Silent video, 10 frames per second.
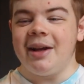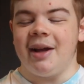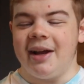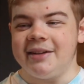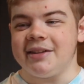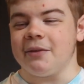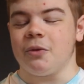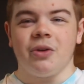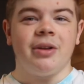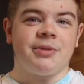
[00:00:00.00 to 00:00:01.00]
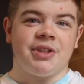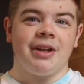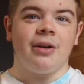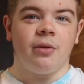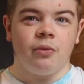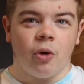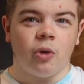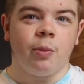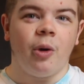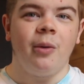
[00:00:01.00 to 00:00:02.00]
and I've got them sitting
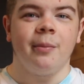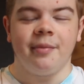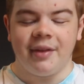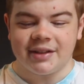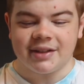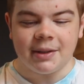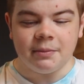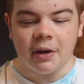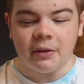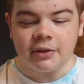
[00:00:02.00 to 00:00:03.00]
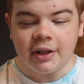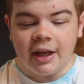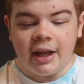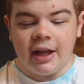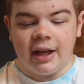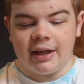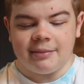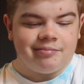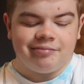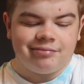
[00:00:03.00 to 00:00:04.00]
rock bottom this time round.
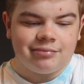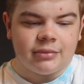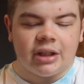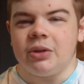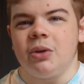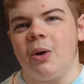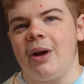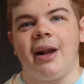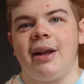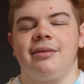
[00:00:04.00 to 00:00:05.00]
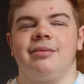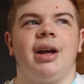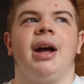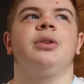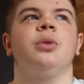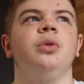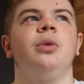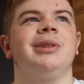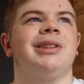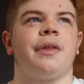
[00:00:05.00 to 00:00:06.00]
I don't know
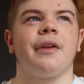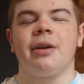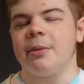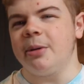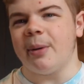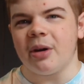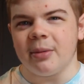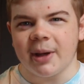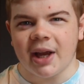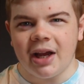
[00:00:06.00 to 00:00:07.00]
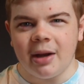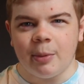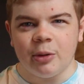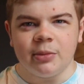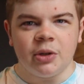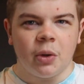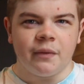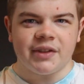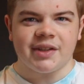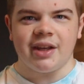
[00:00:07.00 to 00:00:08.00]
what to think about the Malky Mackay appointment.
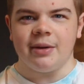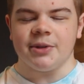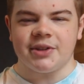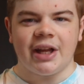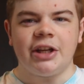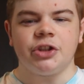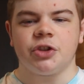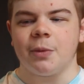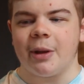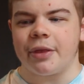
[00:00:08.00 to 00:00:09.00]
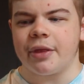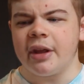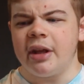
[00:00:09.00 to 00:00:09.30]
Obviously it was tinged with